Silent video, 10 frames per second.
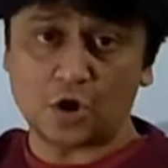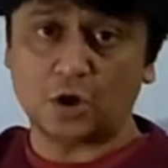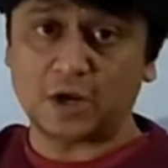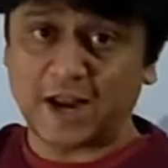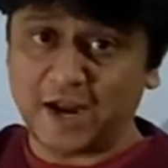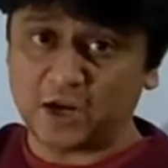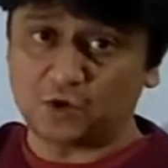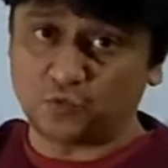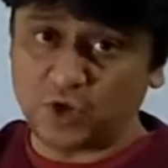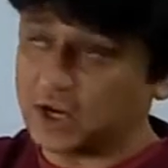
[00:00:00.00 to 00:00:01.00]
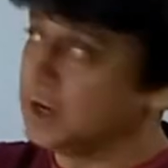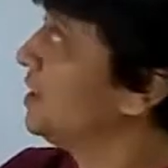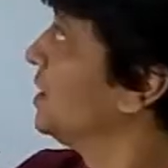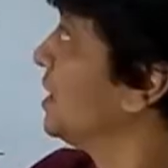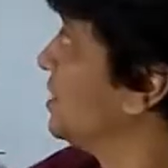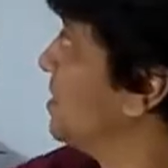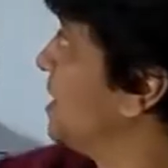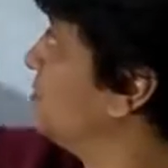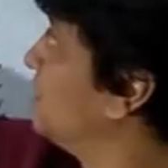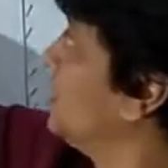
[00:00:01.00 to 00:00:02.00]
not 8v.
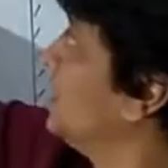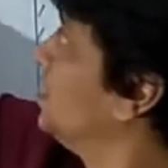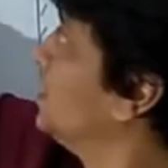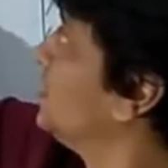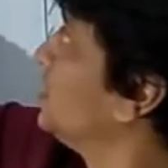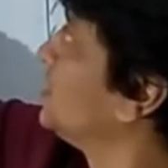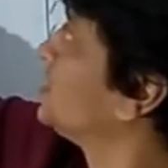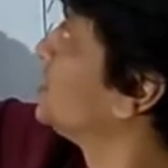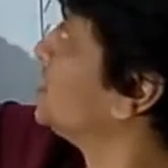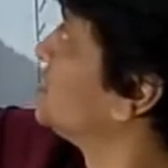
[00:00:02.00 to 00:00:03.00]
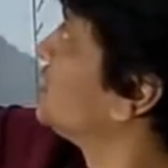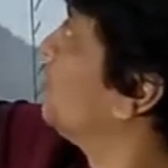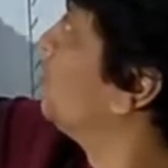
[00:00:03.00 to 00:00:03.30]
Remember, this is